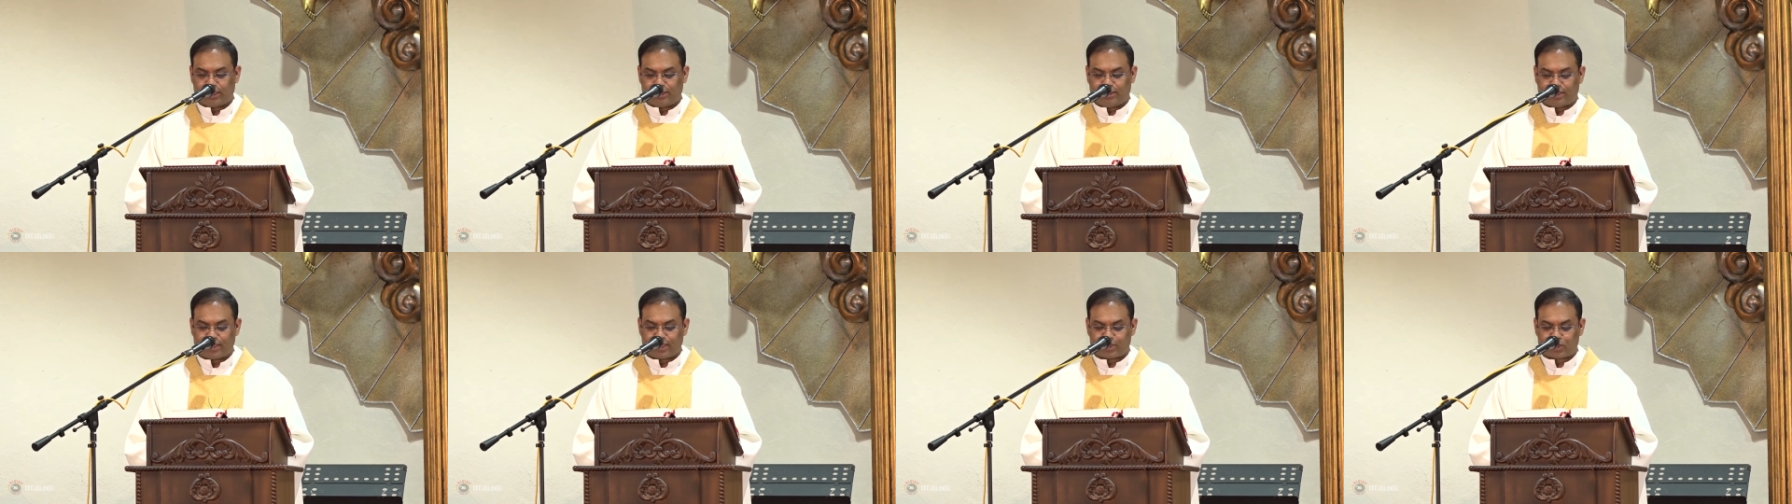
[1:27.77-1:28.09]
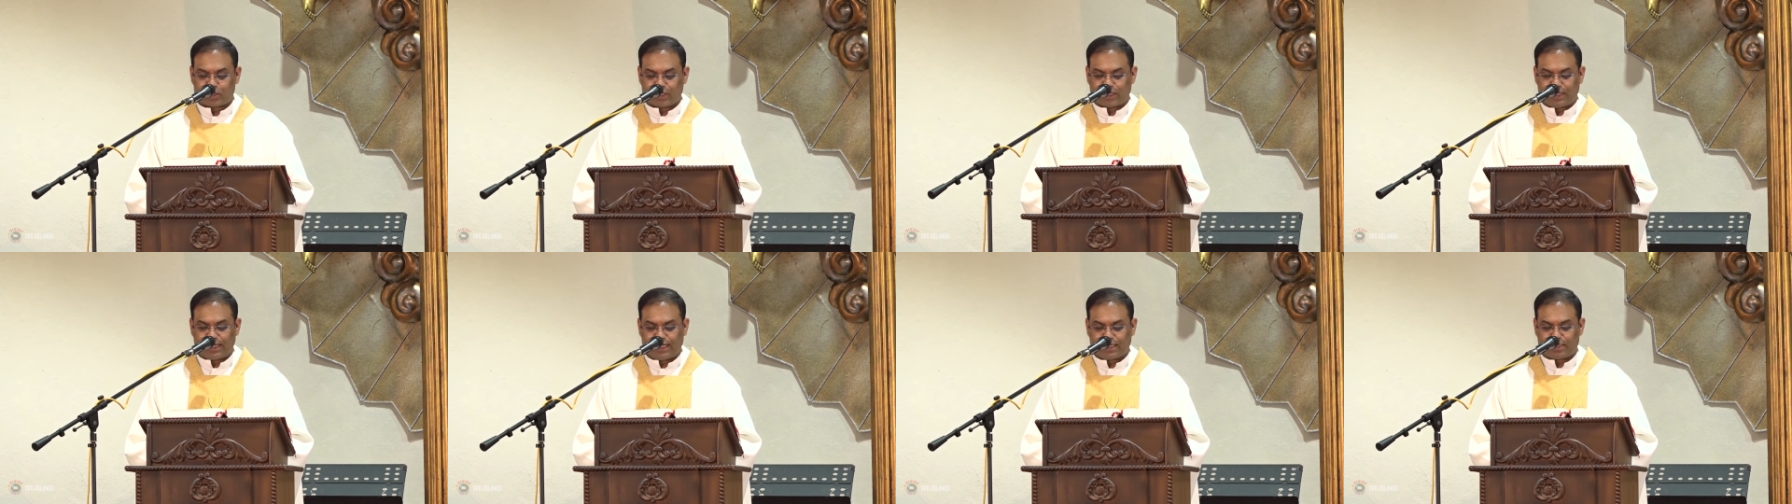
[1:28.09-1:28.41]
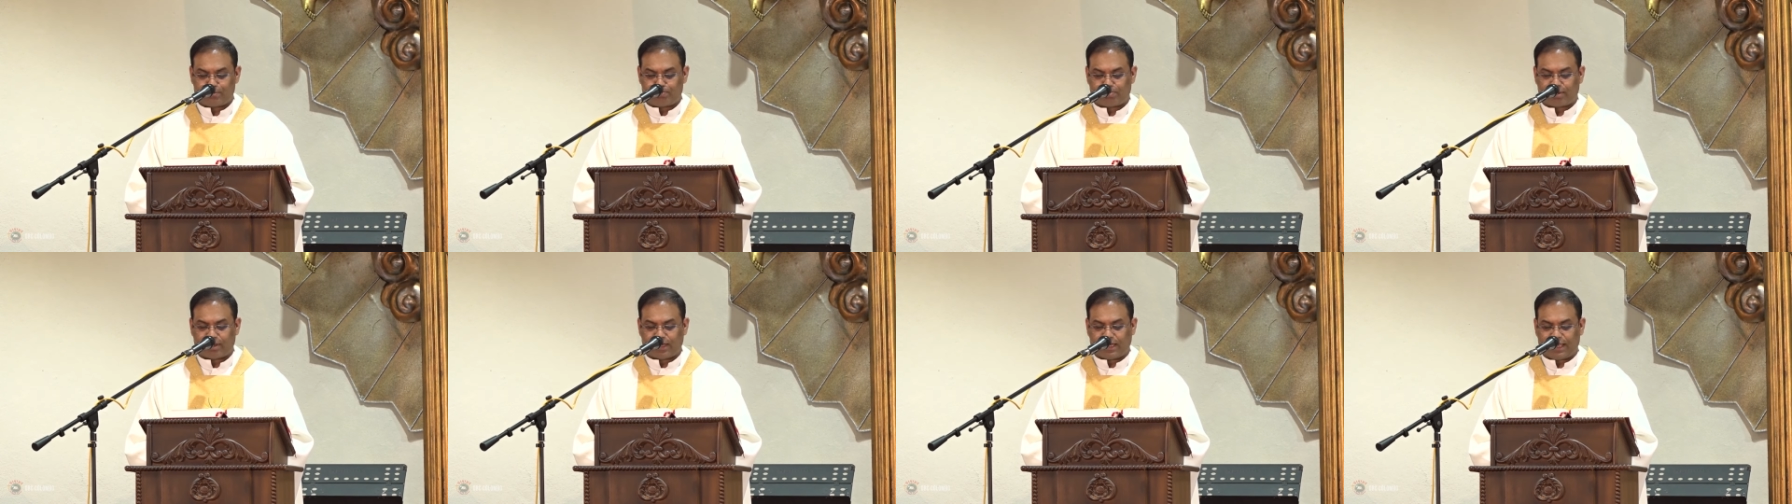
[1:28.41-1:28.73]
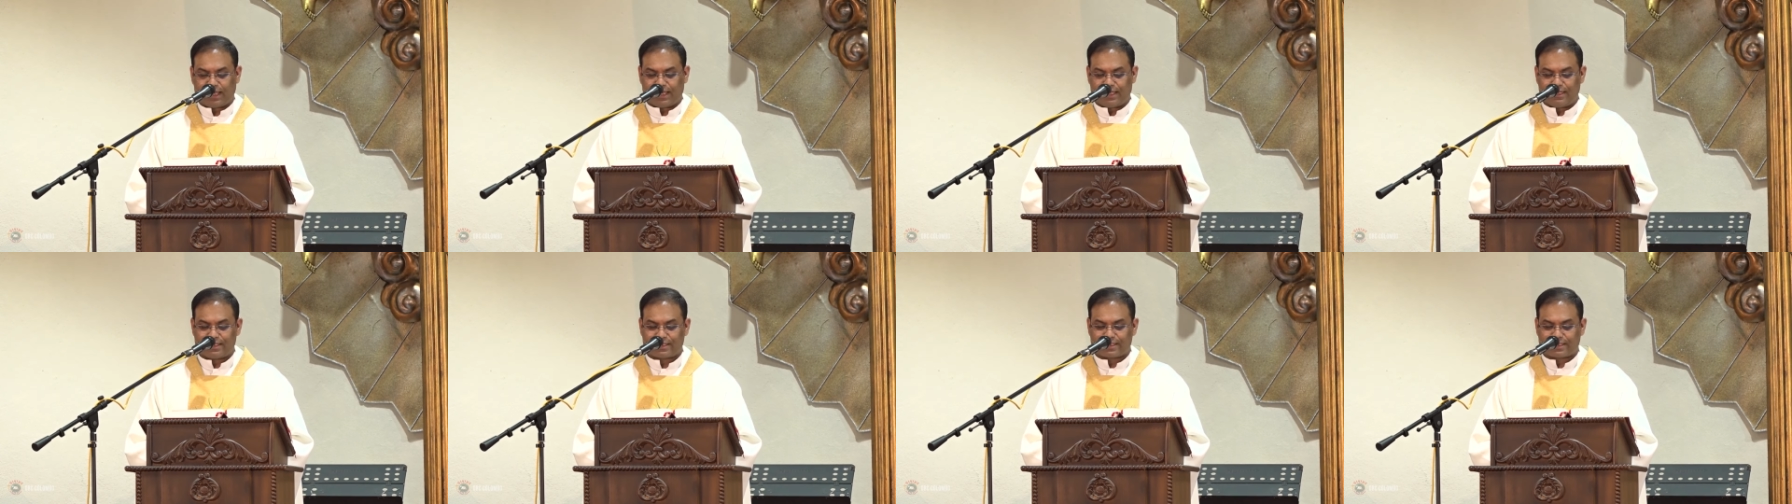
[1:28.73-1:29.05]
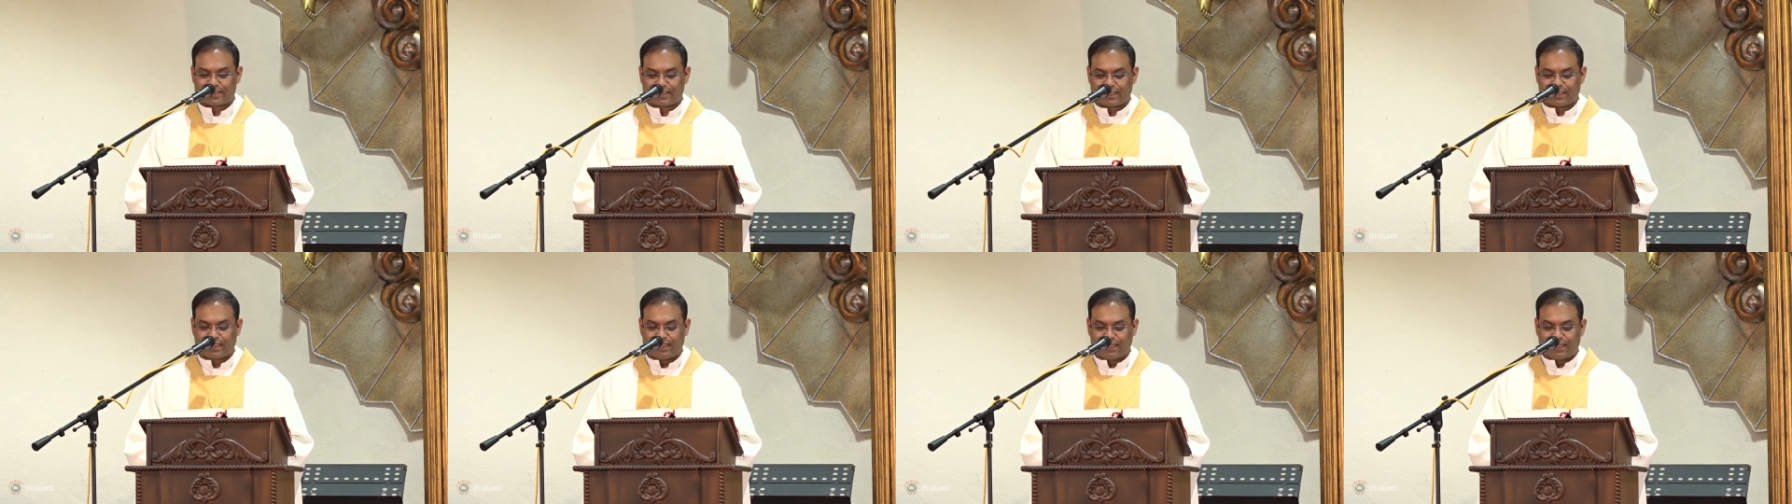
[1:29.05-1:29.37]
a desolate
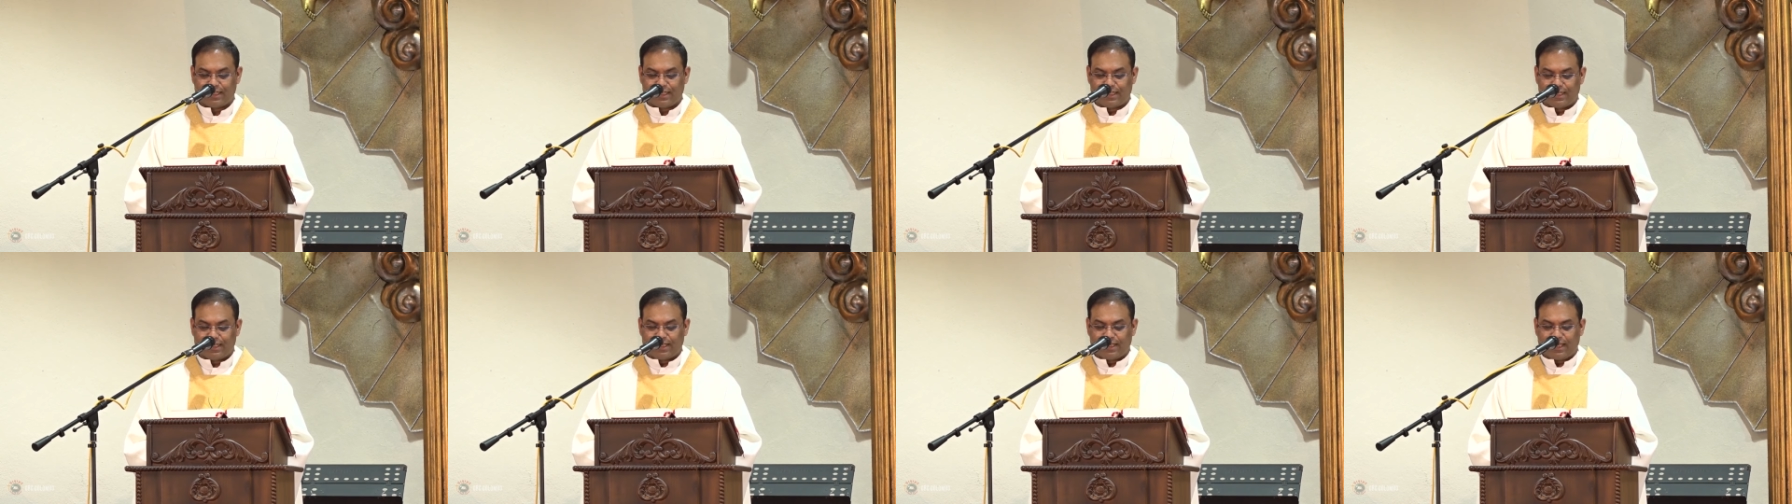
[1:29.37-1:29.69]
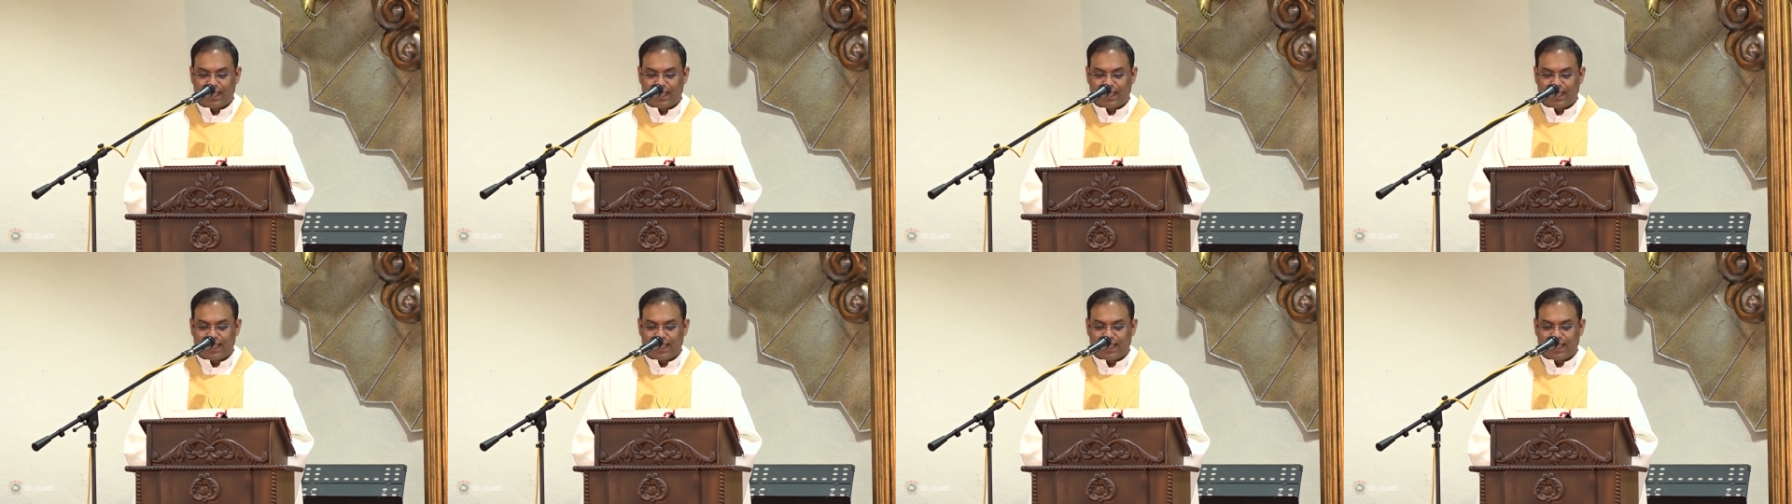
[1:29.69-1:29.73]
place,